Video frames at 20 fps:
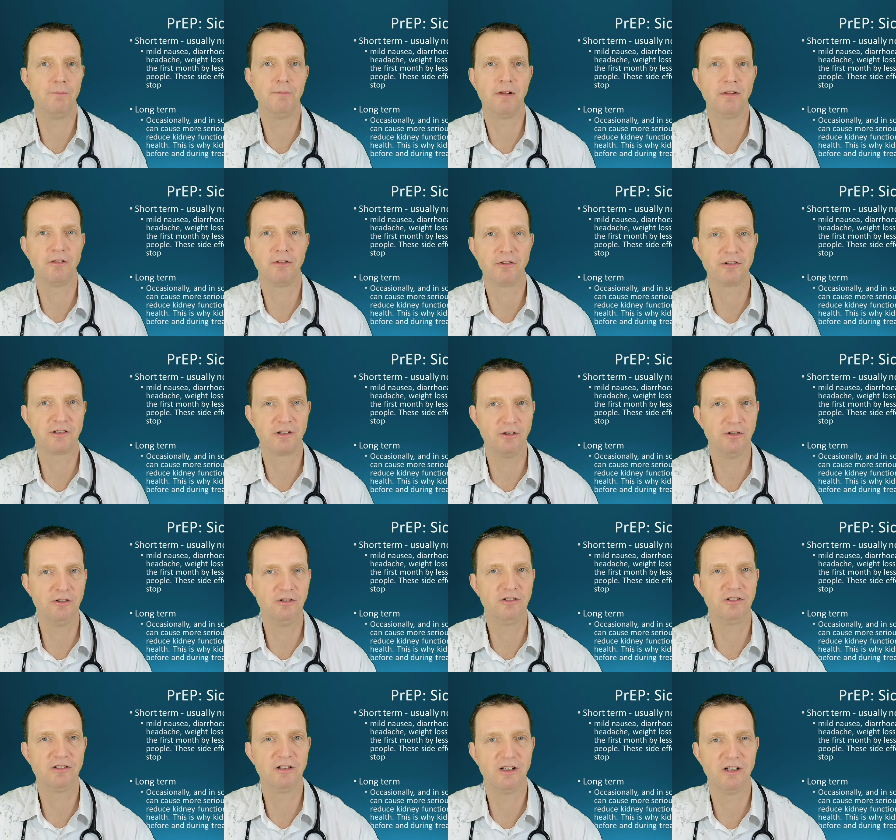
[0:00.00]
a month or
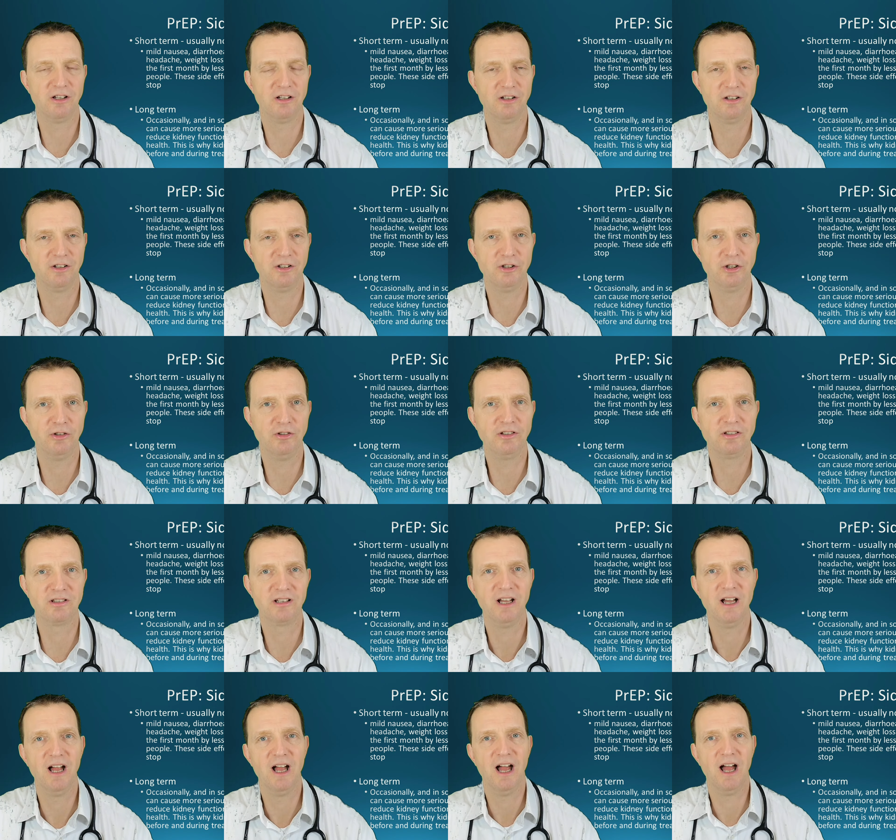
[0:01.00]
so's uh,
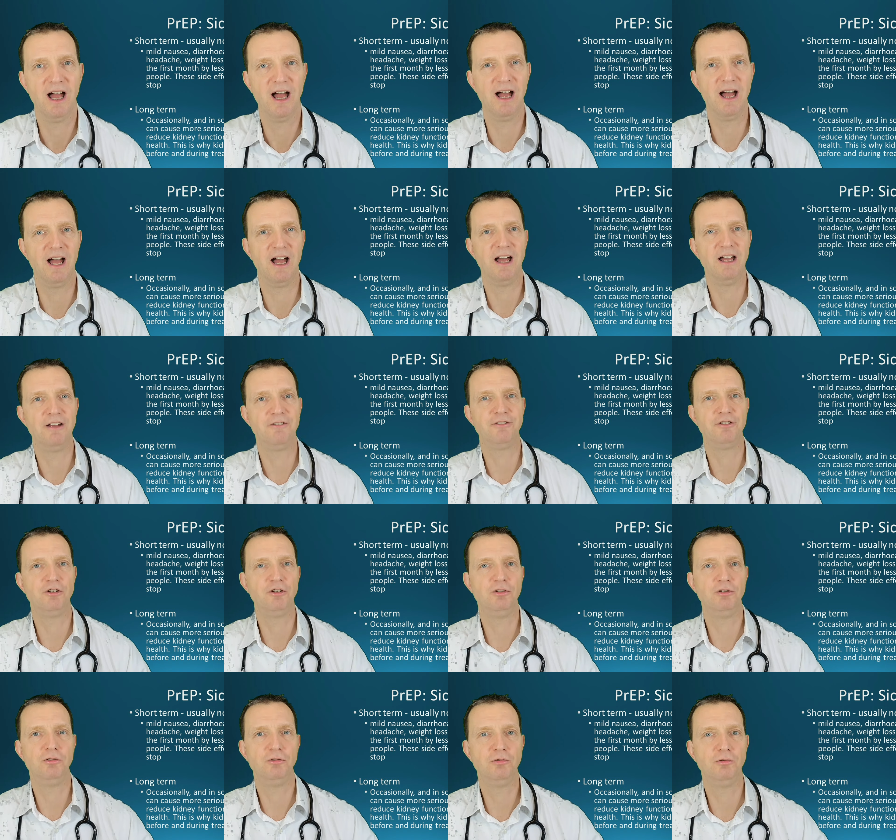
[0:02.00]
use. Uh,
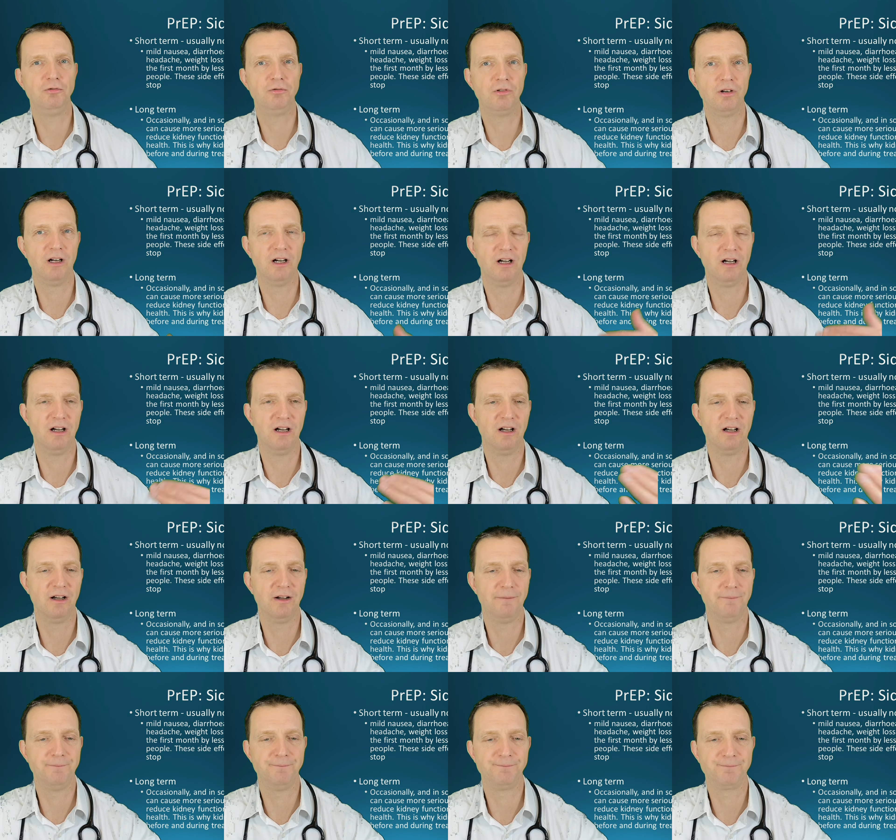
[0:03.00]
if you
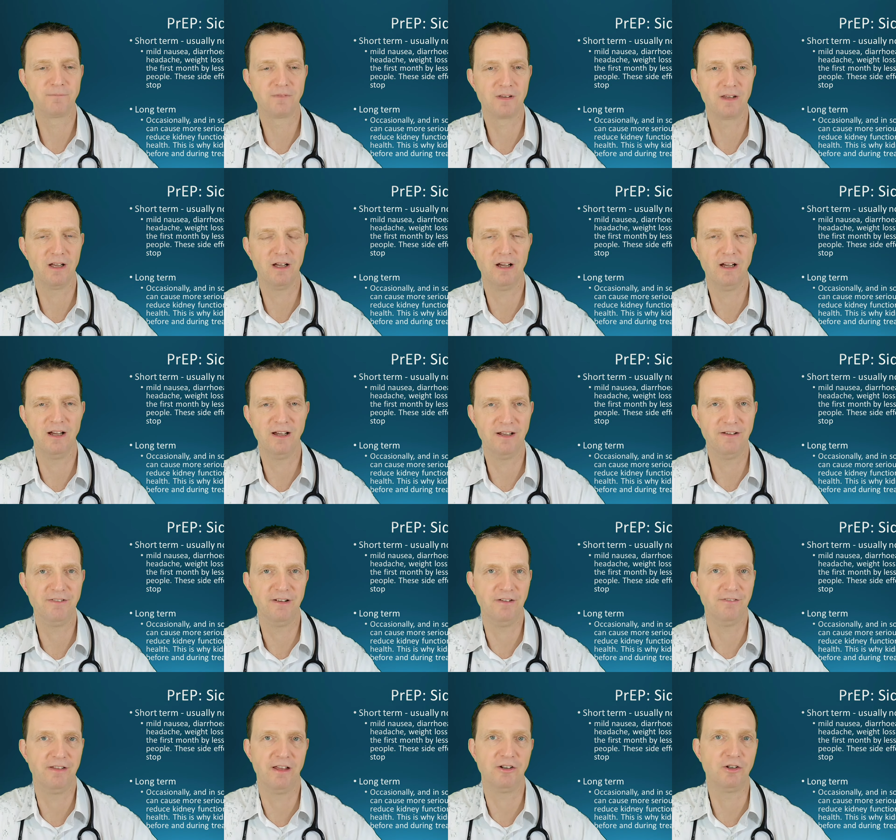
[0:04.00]
um, uh,
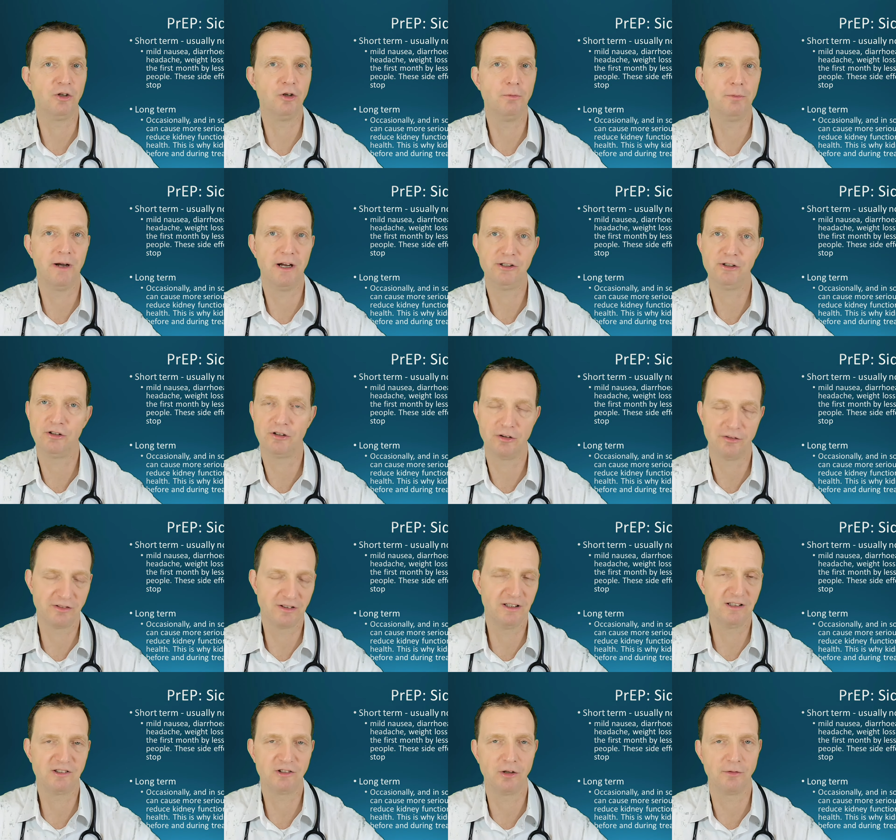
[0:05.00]
if, if they're too bad, you can
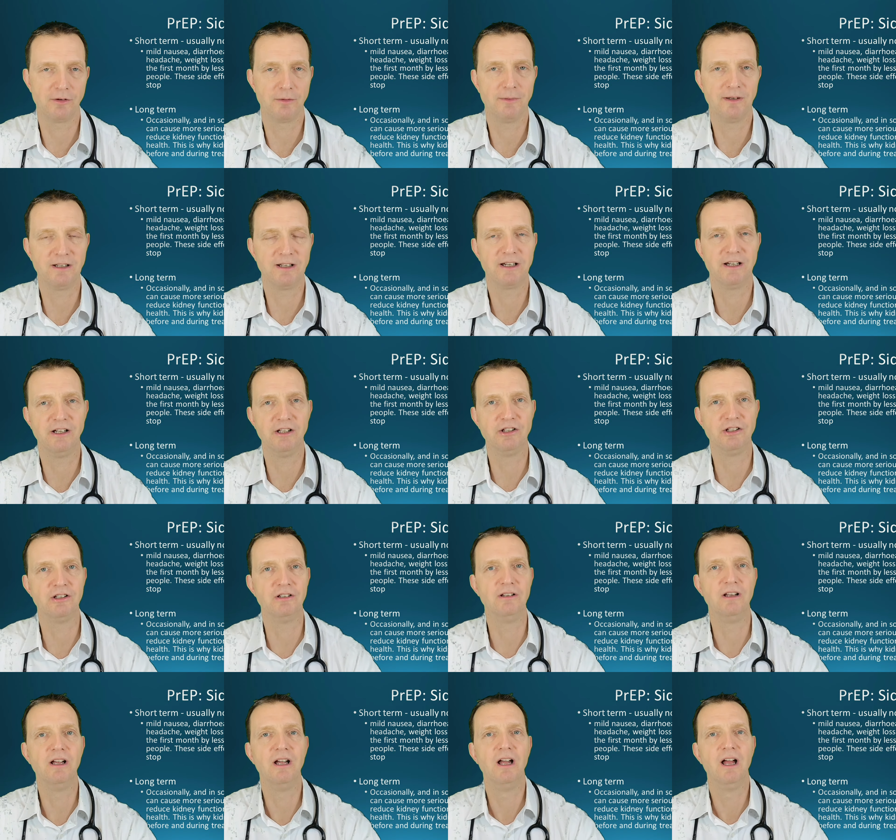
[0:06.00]
obviously stop the
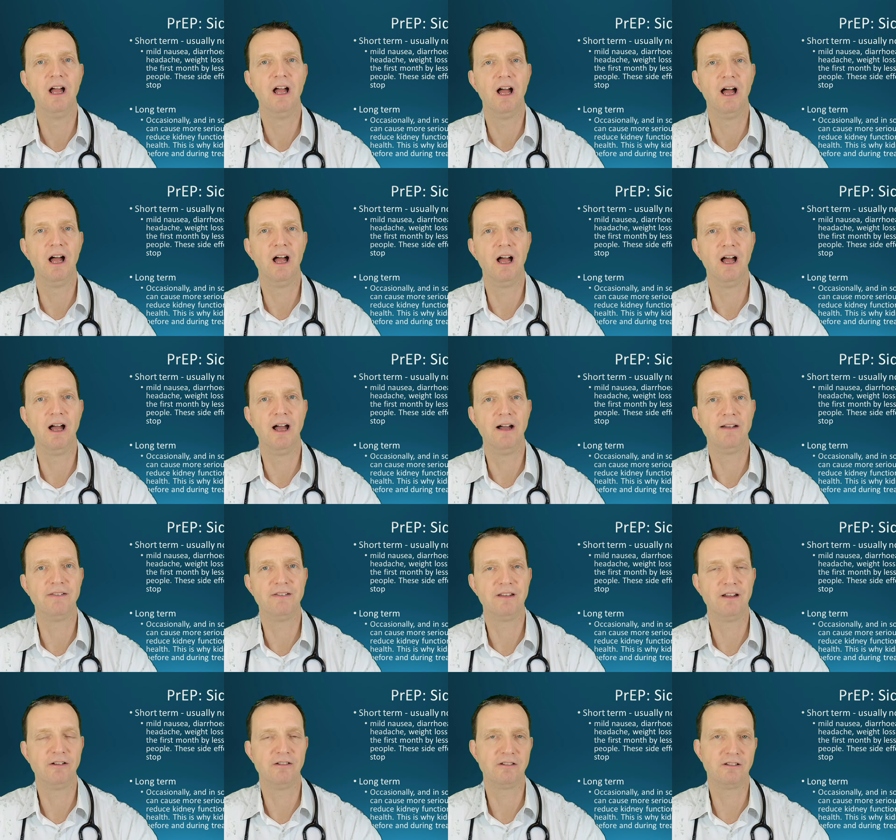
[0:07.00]
medication, uh,
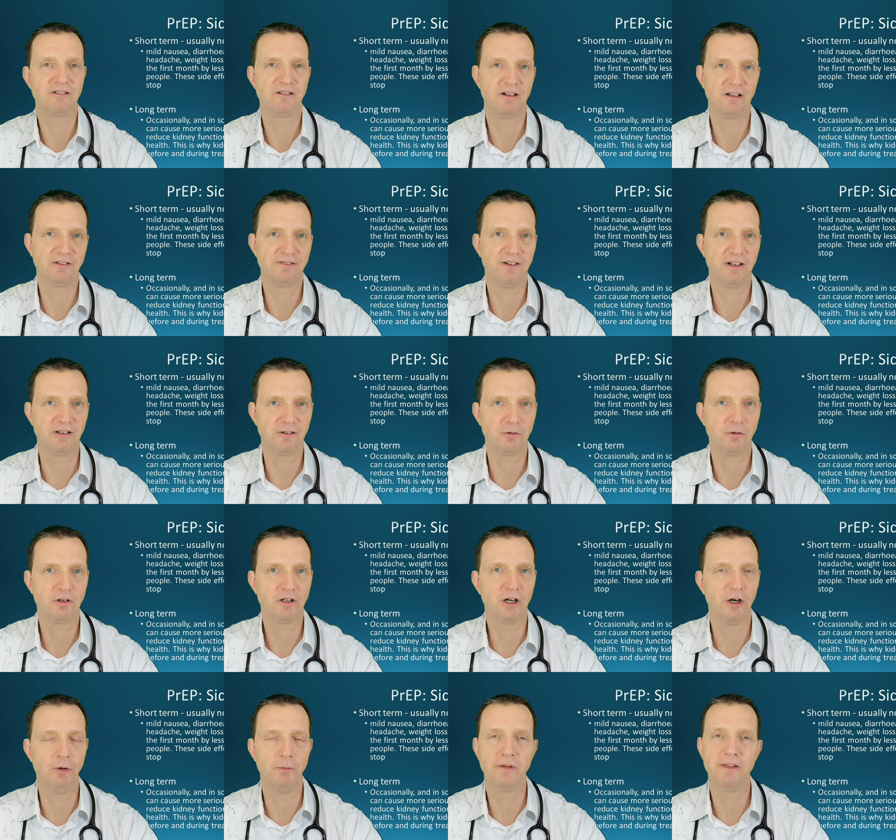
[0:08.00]
and those side effects
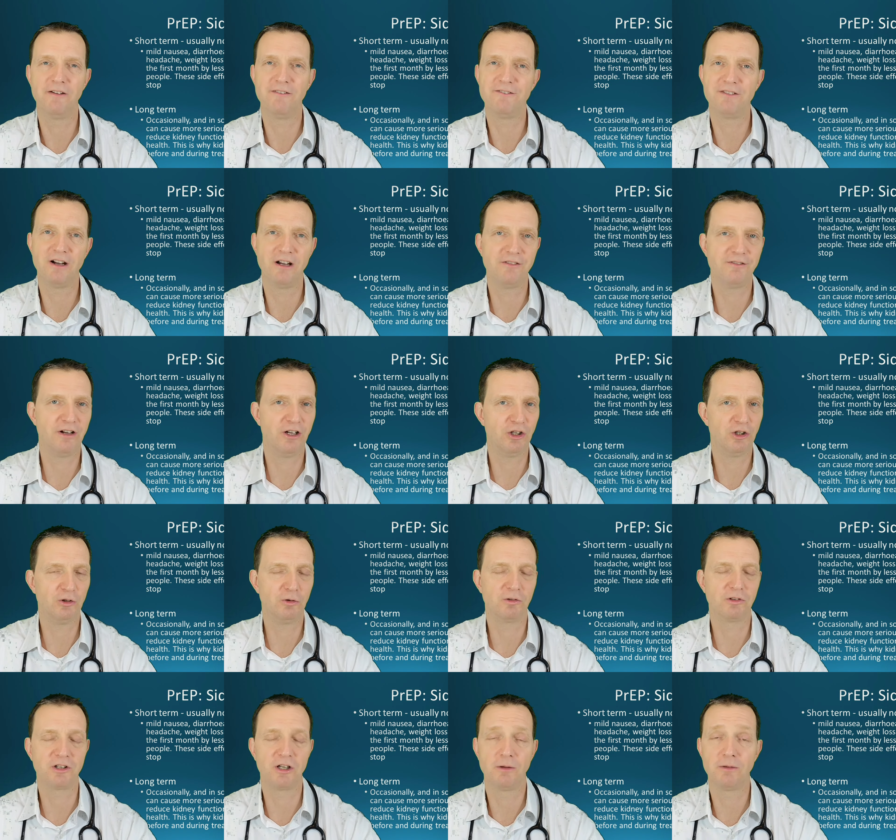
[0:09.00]
will go. But they're very very
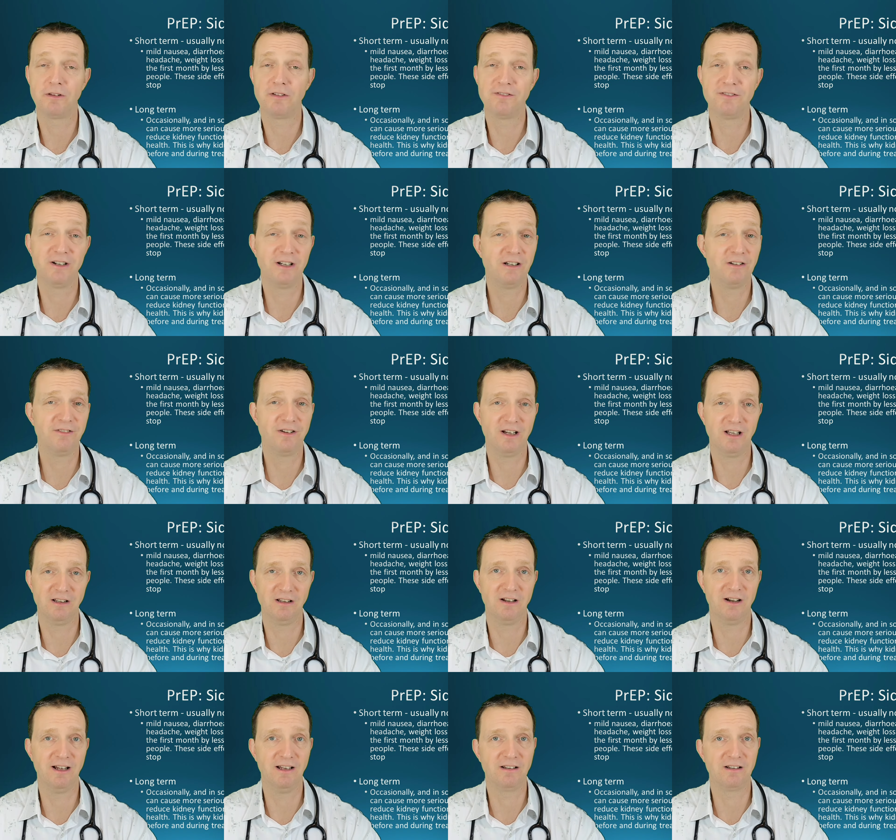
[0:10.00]
short term. They're very
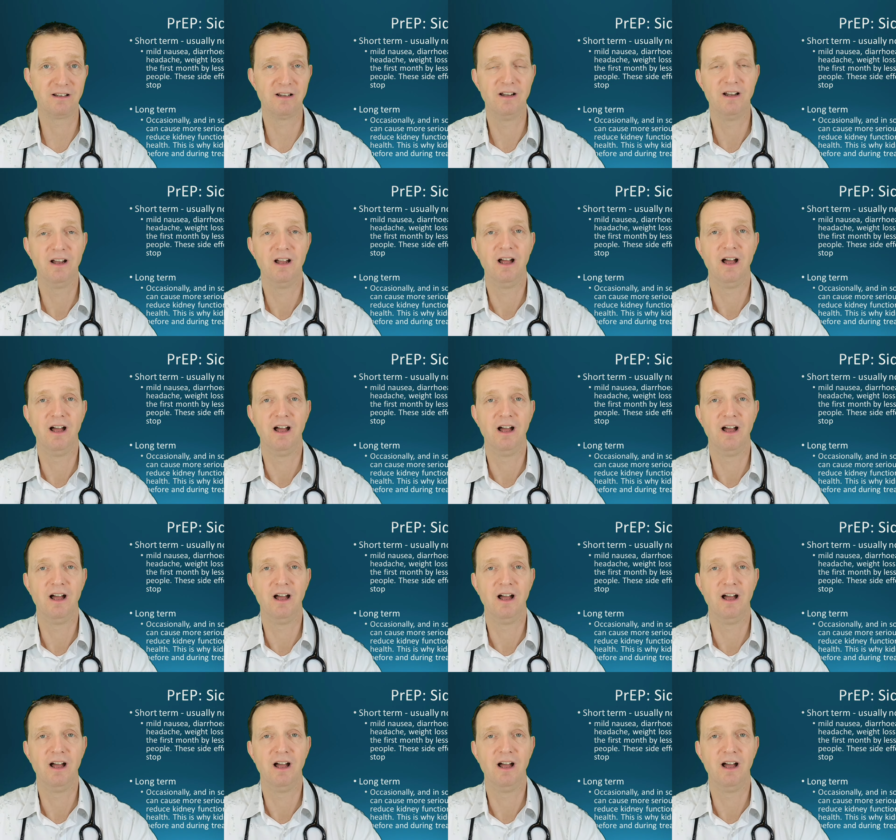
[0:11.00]
very light,